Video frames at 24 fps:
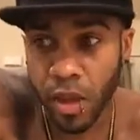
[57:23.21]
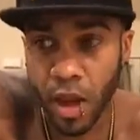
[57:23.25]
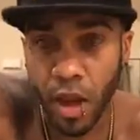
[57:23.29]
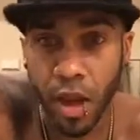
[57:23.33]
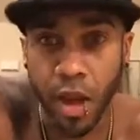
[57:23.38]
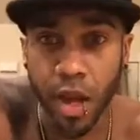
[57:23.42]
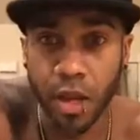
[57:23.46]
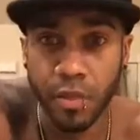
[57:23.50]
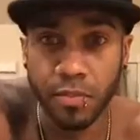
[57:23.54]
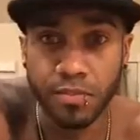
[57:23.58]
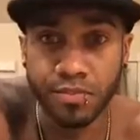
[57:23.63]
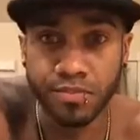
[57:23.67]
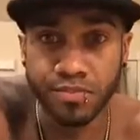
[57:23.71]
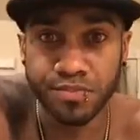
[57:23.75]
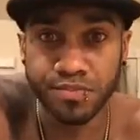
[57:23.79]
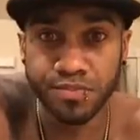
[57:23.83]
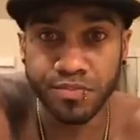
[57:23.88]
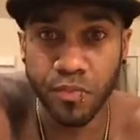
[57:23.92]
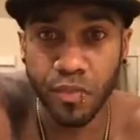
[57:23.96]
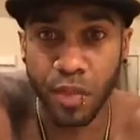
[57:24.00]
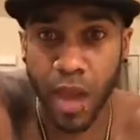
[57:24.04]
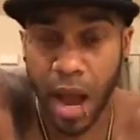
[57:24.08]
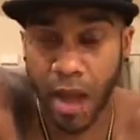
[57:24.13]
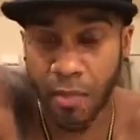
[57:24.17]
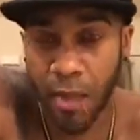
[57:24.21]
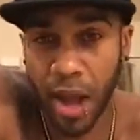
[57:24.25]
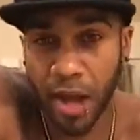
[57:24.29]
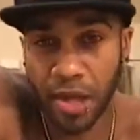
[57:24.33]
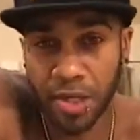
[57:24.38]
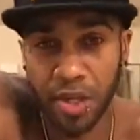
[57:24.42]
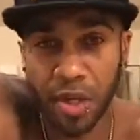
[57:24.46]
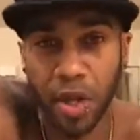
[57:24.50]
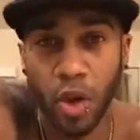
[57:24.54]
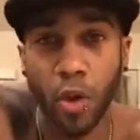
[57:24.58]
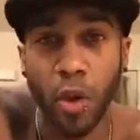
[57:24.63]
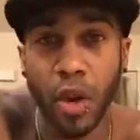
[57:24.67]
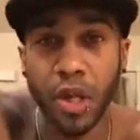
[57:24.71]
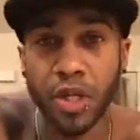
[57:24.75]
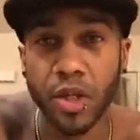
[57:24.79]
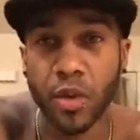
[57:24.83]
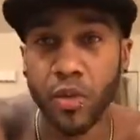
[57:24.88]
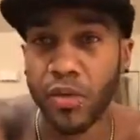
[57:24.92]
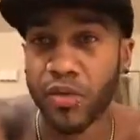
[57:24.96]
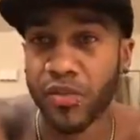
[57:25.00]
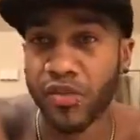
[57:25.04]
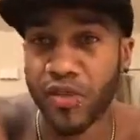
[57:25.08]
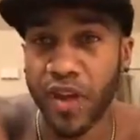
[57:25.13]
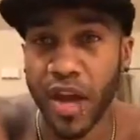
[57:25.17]
I'm actually going
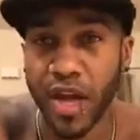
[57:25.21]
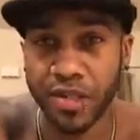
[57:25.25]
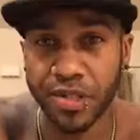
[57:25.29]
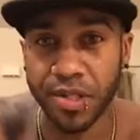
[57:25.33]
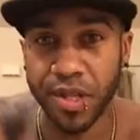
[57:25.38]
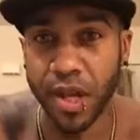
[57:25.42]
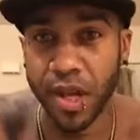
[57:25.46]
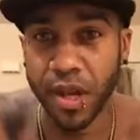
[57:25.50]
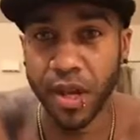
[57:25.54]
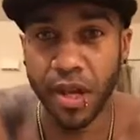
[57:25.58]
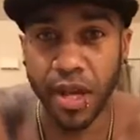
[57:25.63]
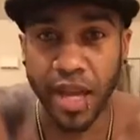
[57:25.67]
to invest